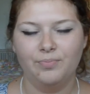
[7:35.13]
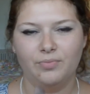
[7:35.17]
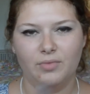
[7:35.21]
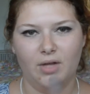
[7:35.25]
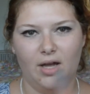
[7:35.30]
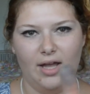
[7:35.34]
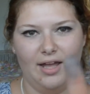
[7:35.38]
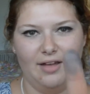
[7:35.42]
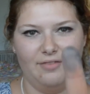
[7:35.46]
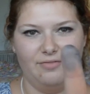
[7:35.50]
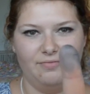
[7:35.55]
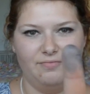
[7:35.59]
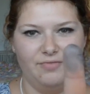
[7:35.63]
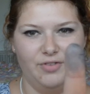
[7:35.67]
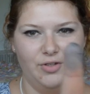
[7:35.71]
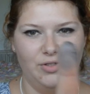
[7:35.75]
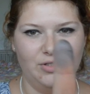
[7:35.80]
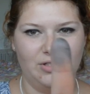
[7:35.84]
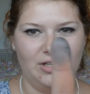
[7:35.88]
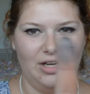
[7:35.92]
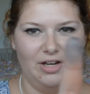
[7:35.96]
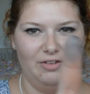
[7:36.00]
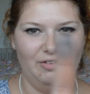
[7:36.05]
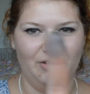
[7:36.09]
I have
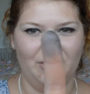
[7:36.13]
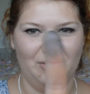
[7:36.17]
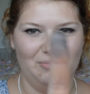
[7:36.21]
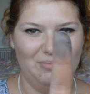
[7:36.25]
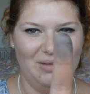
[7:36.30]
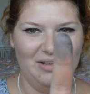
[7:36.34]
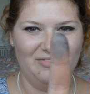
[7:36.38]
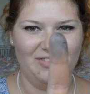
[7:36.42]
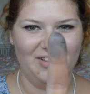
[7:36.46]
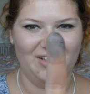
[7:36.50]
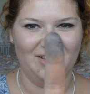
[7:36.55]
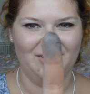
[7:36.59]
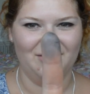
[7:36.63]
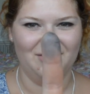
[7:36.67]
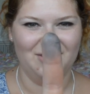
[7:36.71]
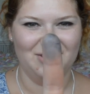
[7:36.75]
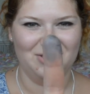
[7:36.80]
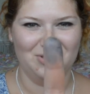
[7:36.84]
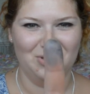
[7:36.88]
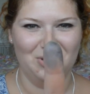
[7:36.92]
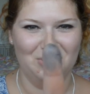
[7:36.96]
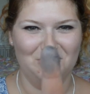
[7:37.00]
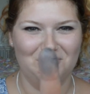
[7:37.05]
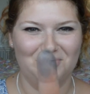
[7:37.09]
food colouring on my finger,
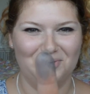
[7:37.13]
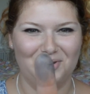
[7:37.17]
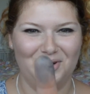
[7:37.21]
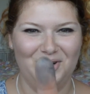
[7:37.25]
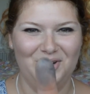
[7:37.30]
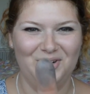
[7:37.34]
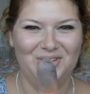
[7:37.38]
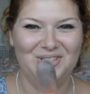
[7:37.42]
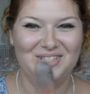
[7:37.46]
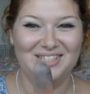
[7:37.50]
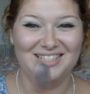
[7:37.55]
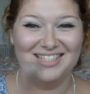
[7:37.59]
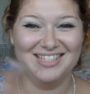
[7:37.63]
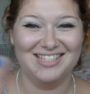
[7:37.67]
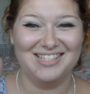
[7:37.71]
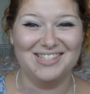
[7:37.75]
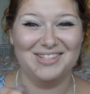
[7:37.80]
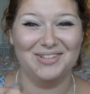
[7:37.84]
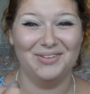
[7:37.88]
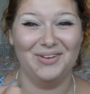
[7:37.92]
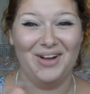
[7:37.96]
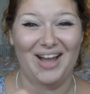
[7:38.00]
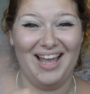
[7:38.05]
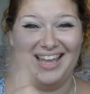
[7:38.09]
it's not a bruise, just
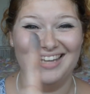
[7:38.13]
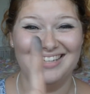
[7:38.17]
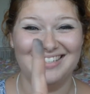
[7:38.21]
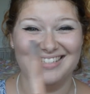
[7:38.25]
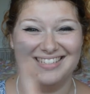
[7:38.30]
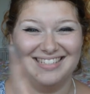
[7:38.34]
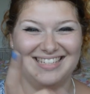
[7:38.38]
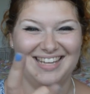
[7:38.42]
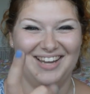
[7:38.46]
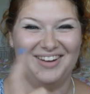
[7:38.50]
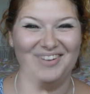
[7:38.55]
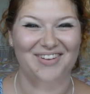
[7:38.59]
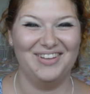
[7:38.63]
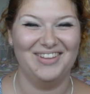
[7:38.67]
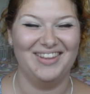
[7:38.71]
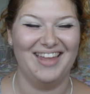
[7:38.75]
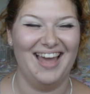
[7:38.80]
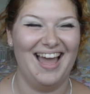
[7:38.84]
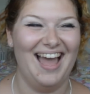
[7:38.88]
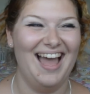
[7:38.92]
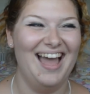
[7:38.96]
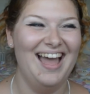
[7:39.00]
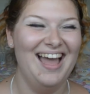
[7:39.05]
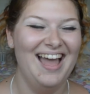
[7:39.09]
thought I should tell you
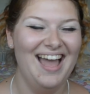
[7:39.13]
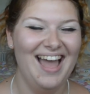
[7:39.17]
that.